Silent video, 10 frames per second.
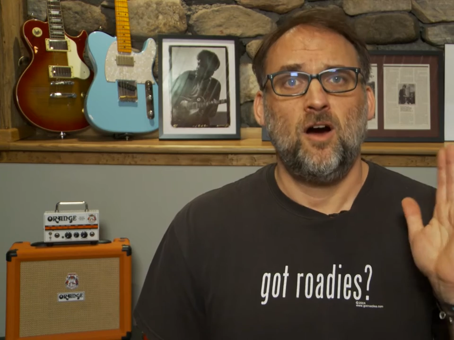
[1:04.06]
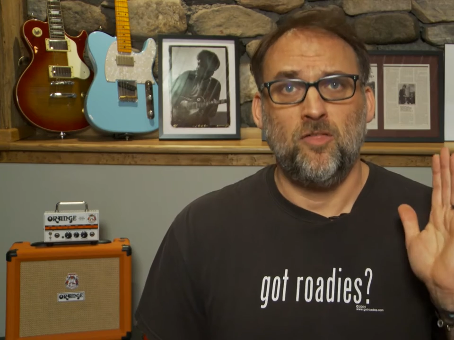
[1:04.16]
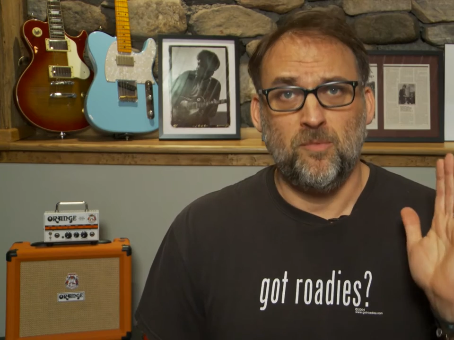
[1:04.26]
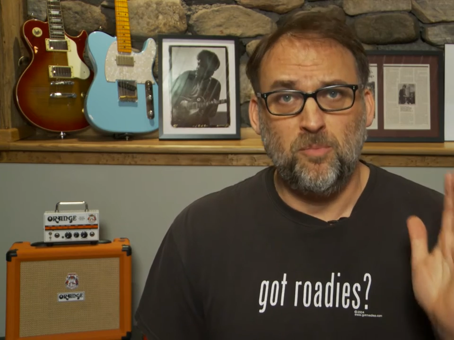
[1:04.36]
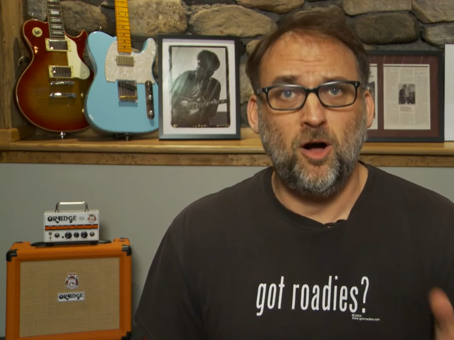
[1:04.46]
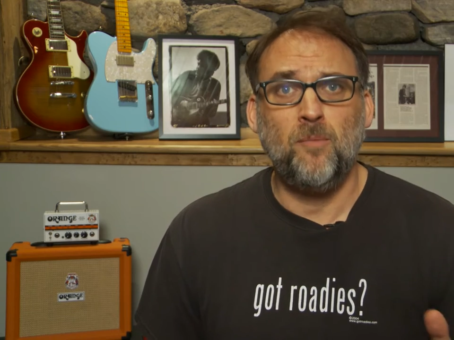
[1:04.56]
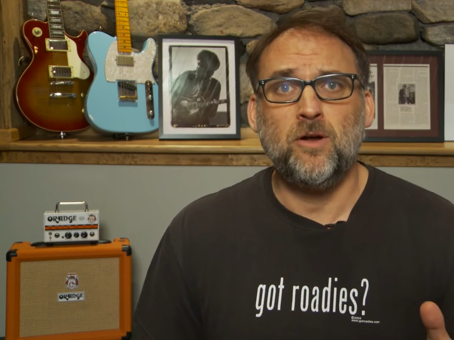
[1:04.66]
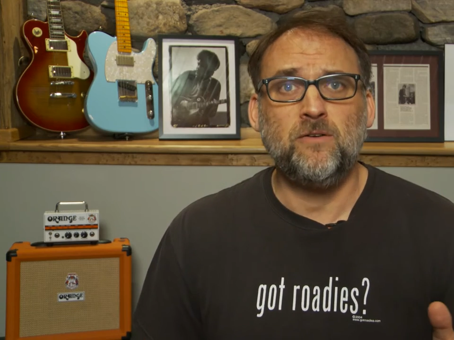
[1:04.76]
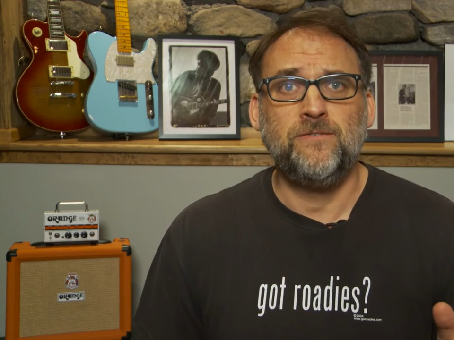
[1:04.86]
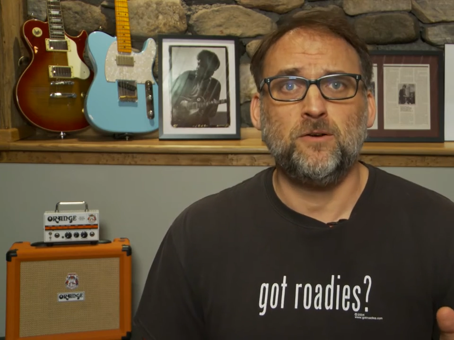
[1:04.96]
are the Paul
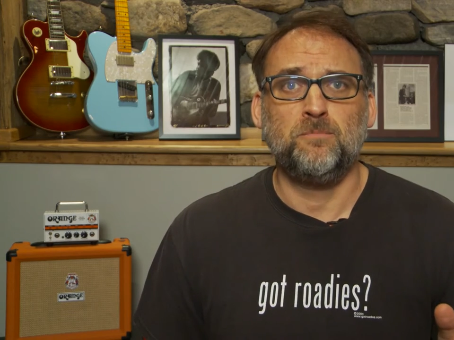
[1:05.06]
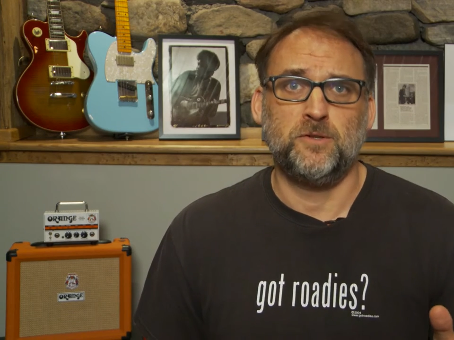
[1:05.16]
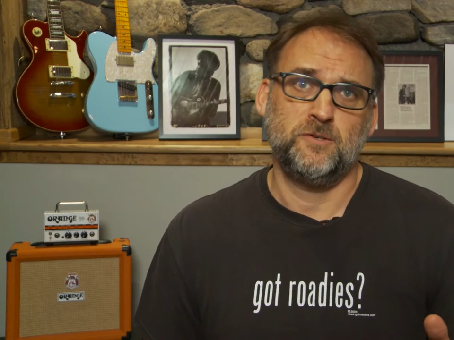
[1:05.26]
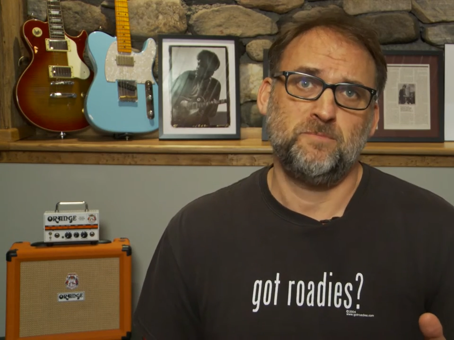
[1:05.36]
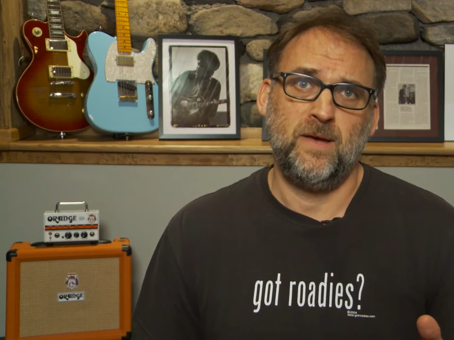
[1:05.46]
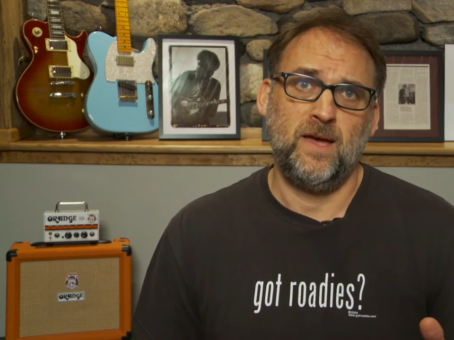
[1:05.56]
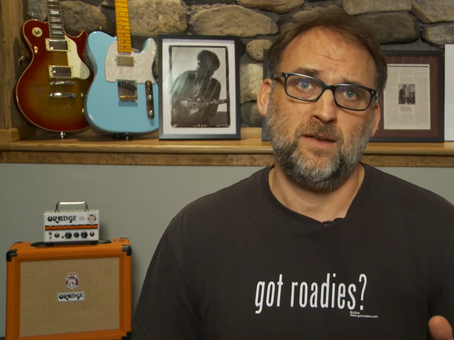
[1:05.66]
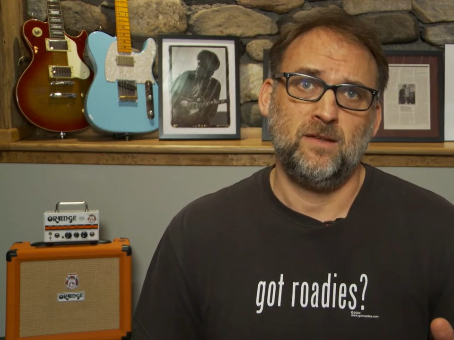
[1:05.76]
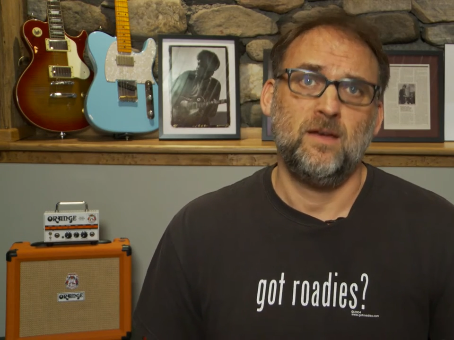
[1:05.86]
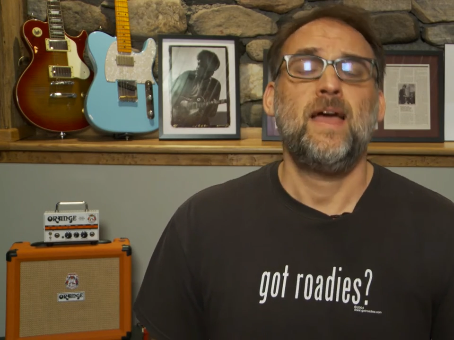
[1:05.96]
Butterfield Blues
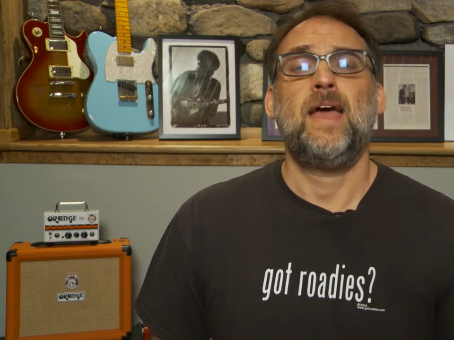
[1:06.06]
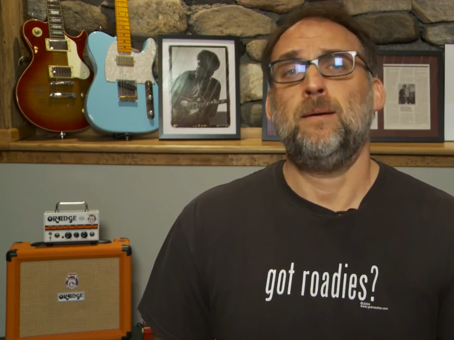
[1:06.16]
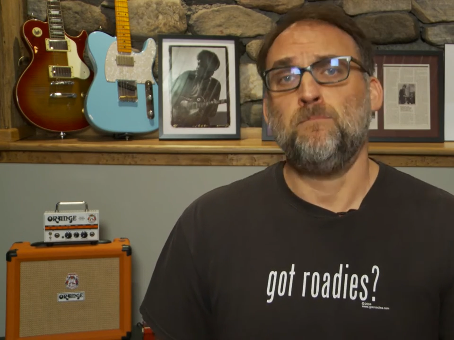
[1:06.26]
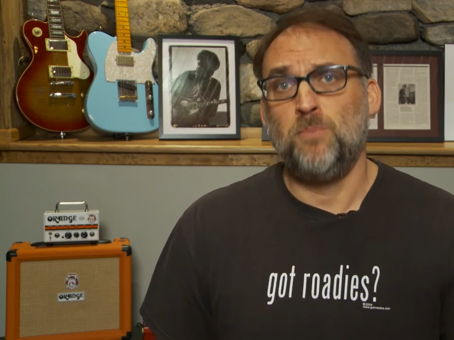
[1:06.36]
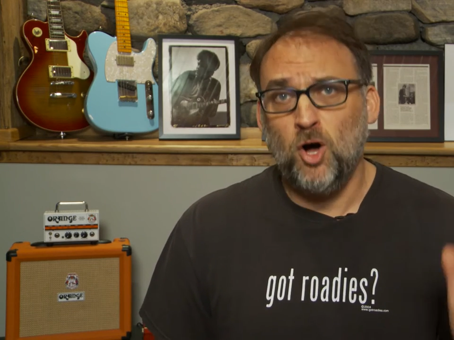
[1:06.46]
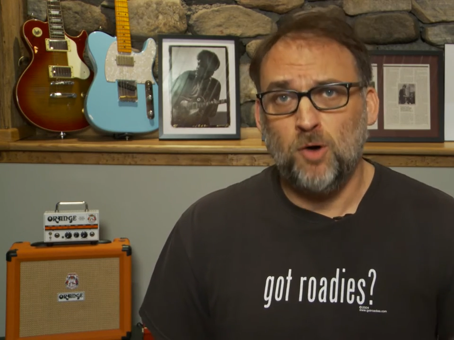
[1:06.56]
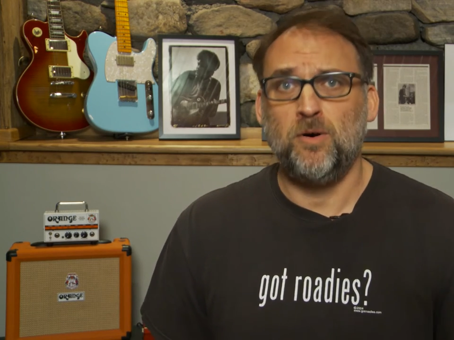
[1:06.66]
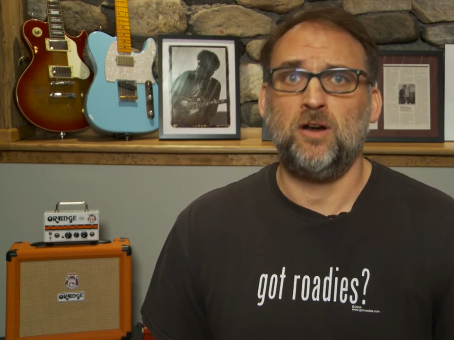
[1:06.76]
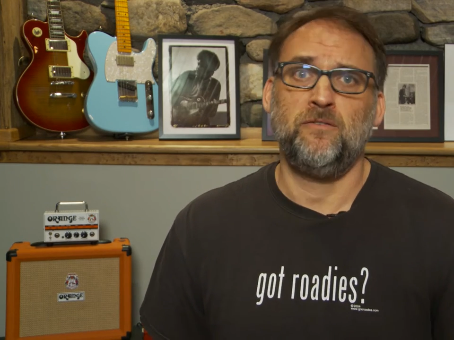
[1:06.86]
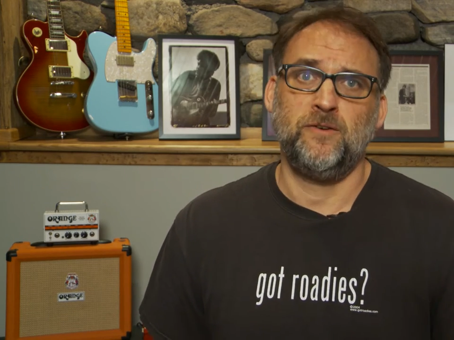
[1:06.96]
Band and Paul
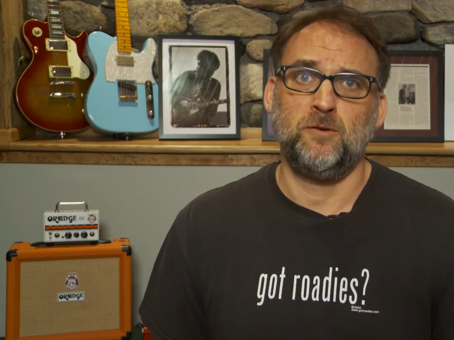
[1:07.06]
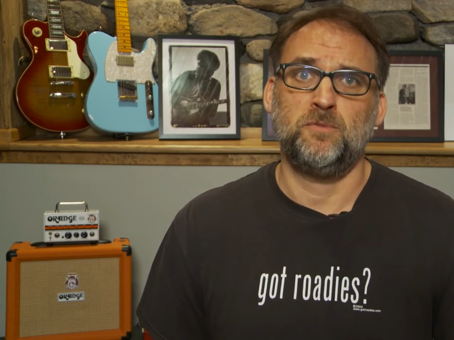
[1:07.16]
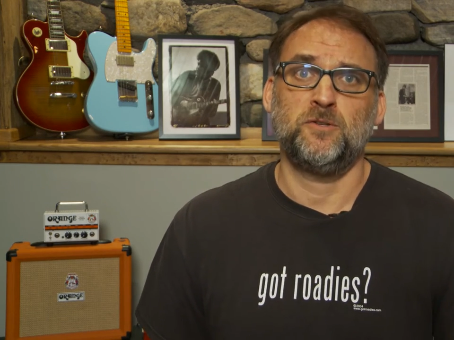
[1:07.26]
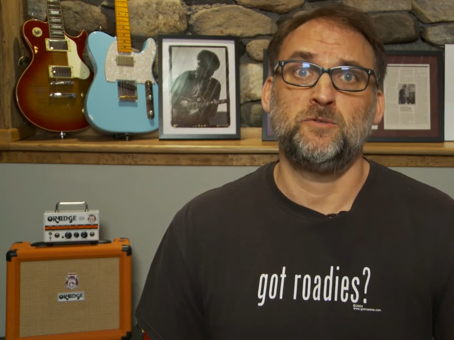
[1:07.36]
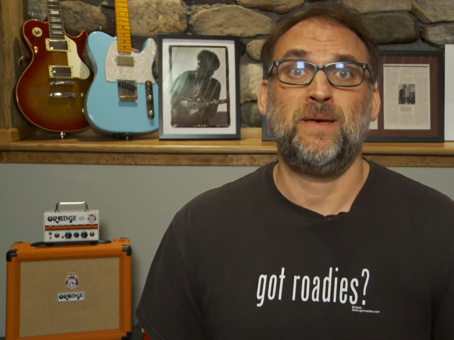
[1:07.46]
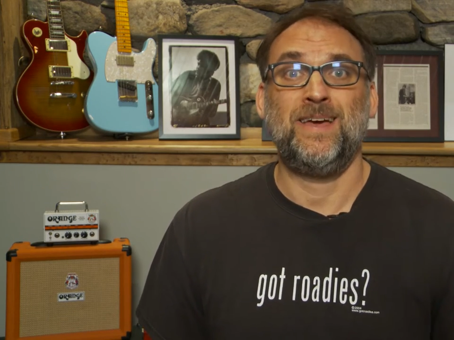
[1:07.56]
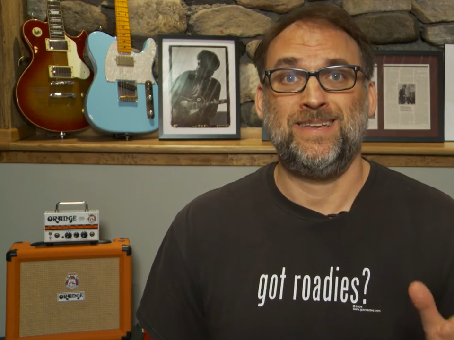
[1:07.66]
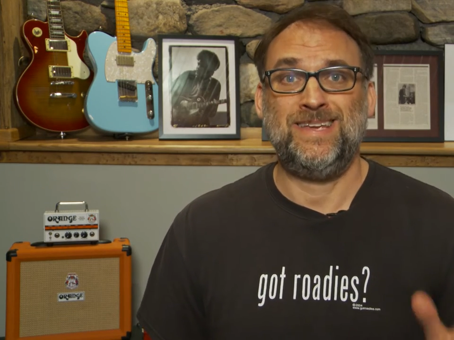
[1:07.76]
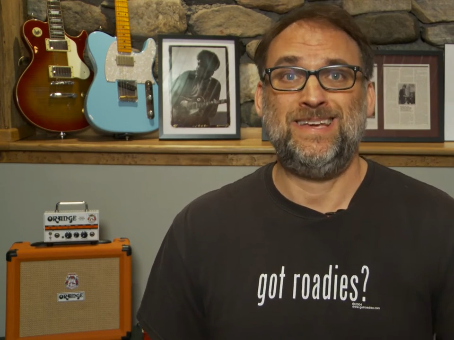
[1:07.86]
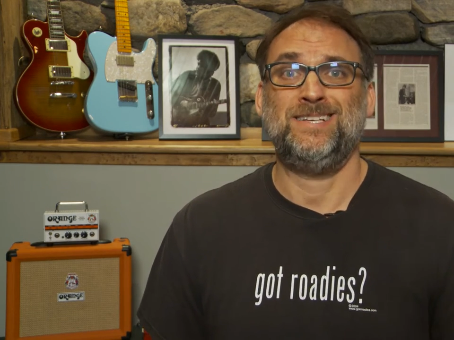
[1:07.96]
Butterfield Blues
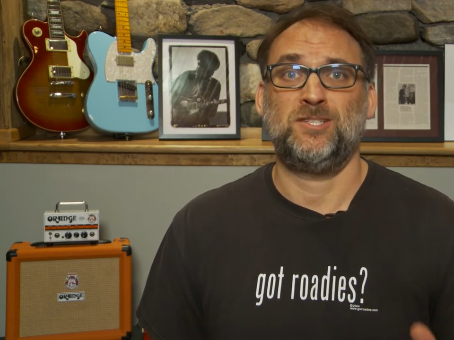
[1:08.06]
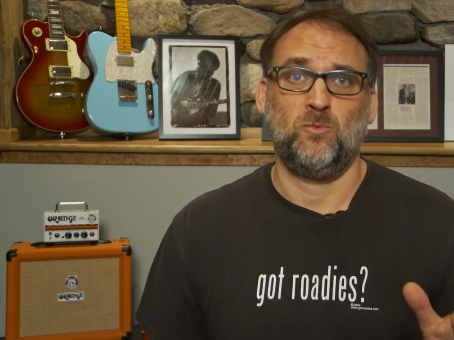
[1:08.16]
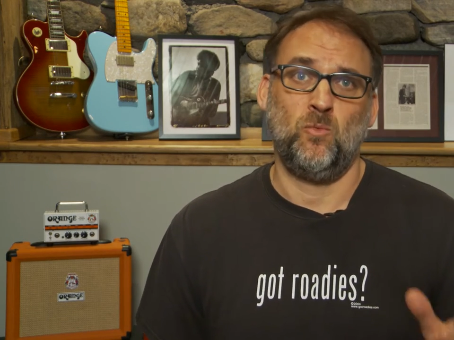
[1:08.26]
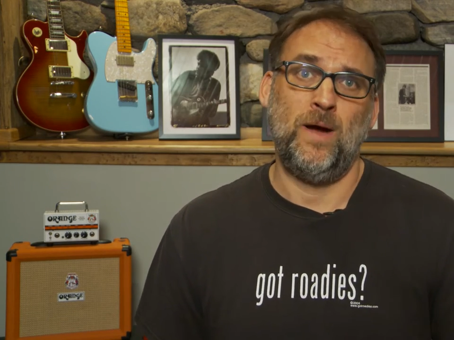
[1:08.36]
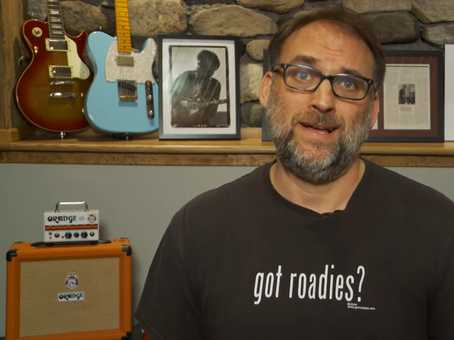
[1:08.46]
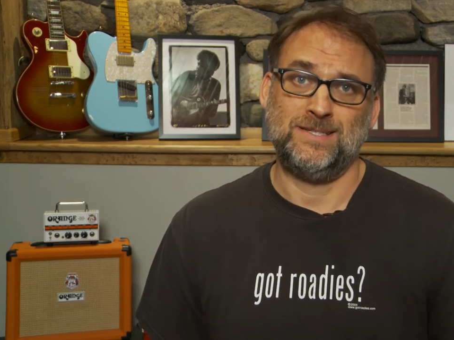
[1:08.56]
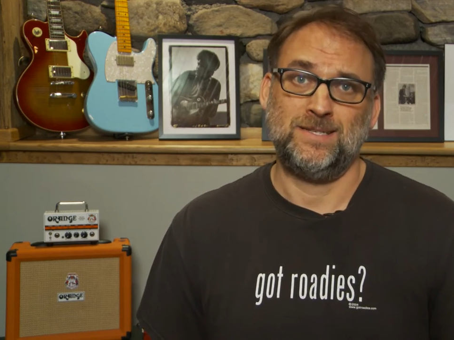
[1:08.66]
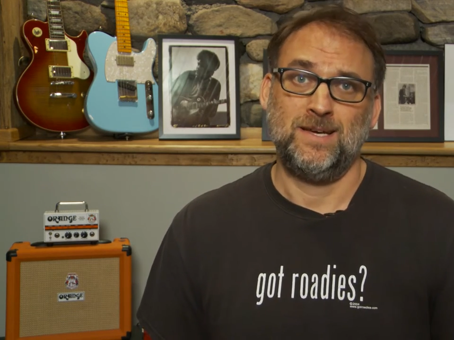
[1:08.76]
Band East West.